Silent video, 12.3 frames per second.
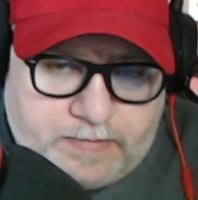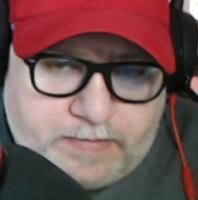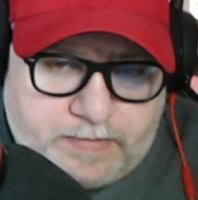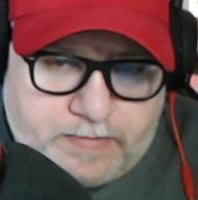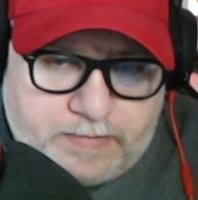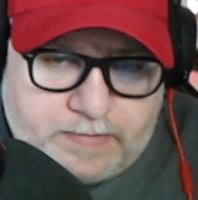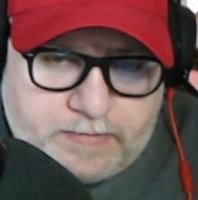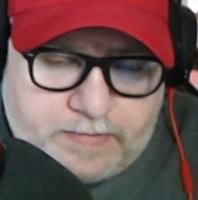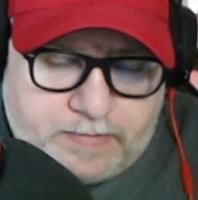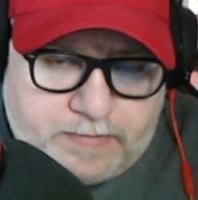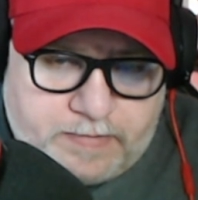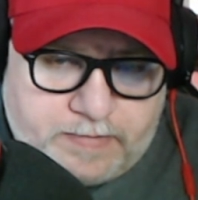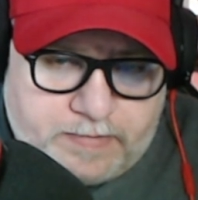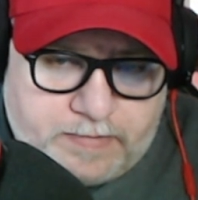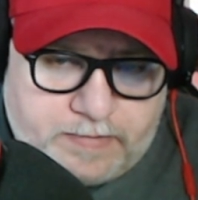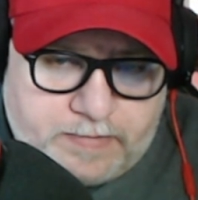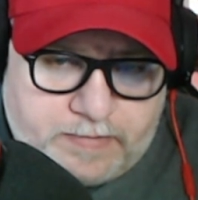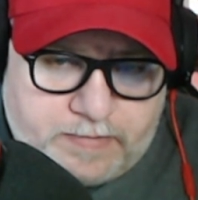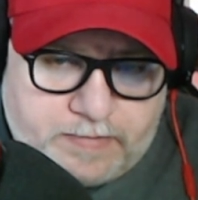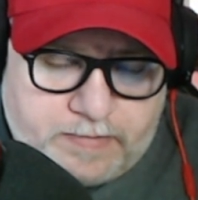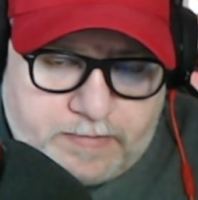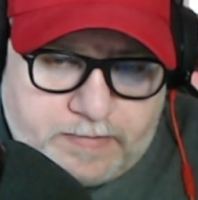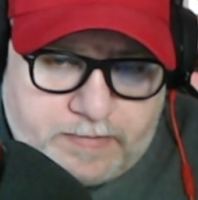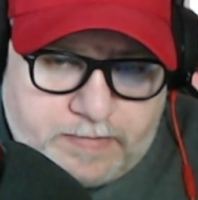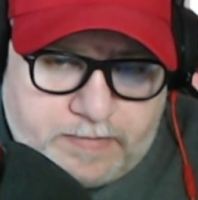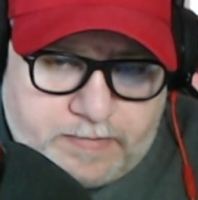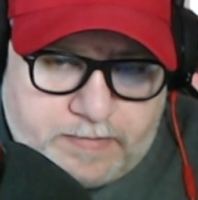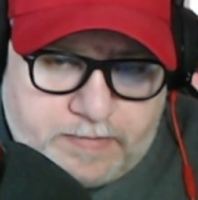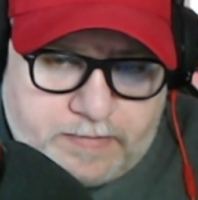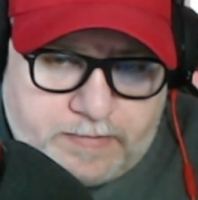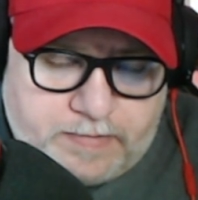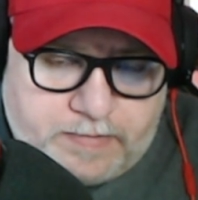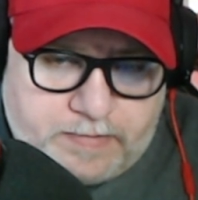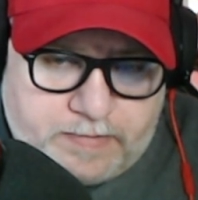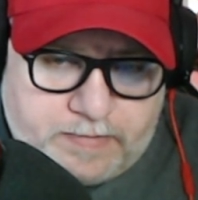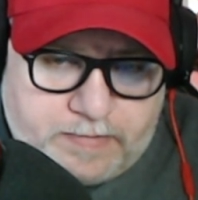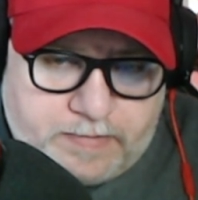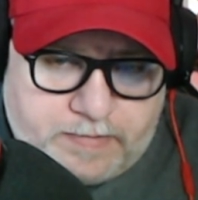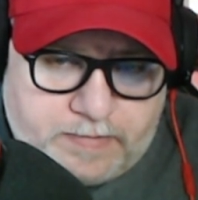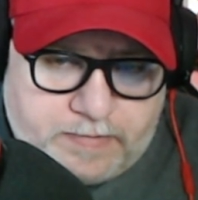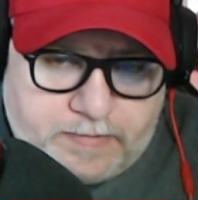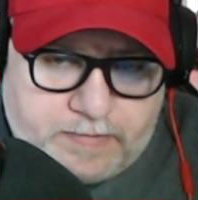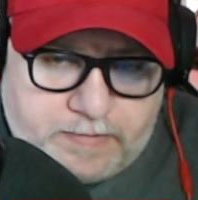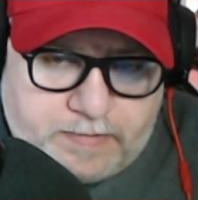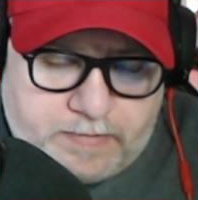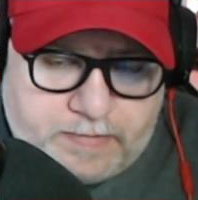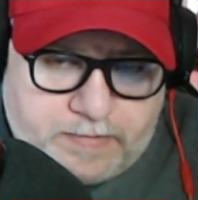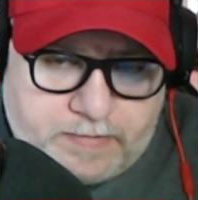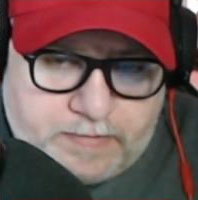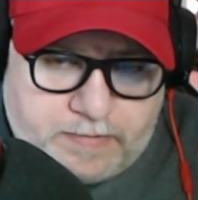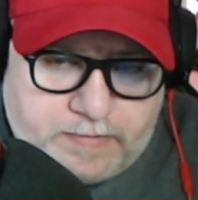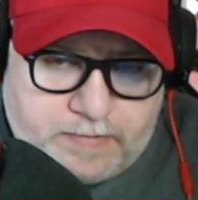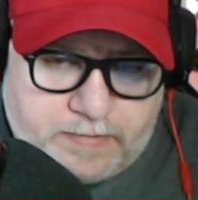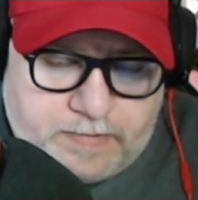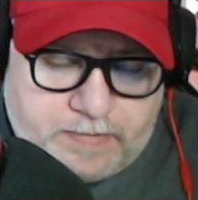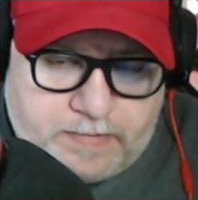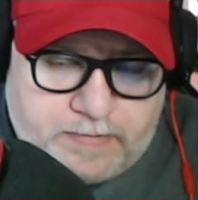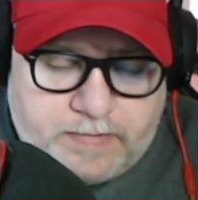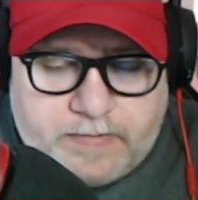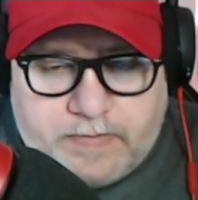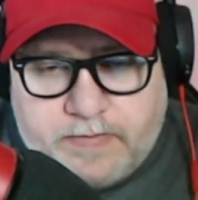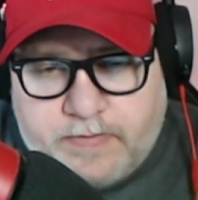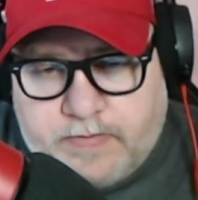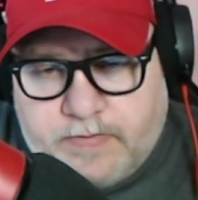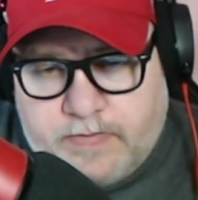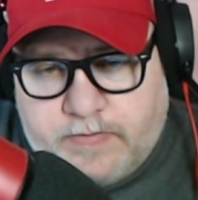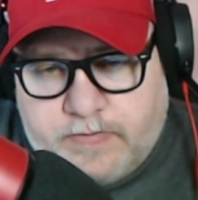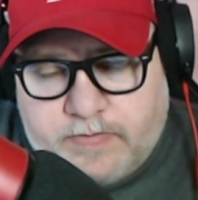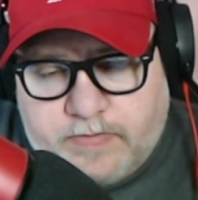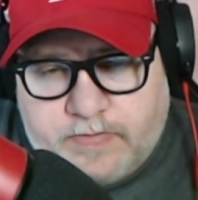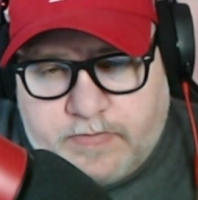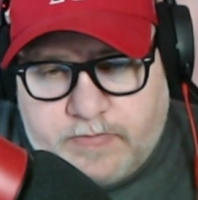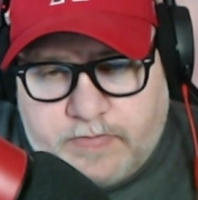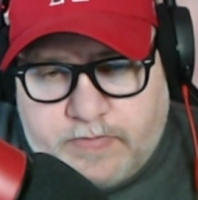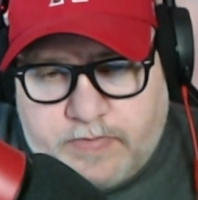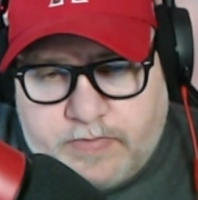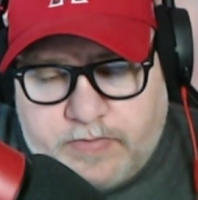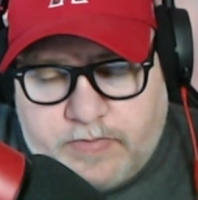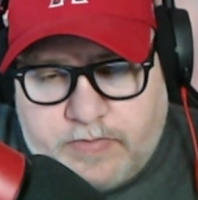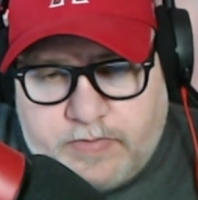(silent)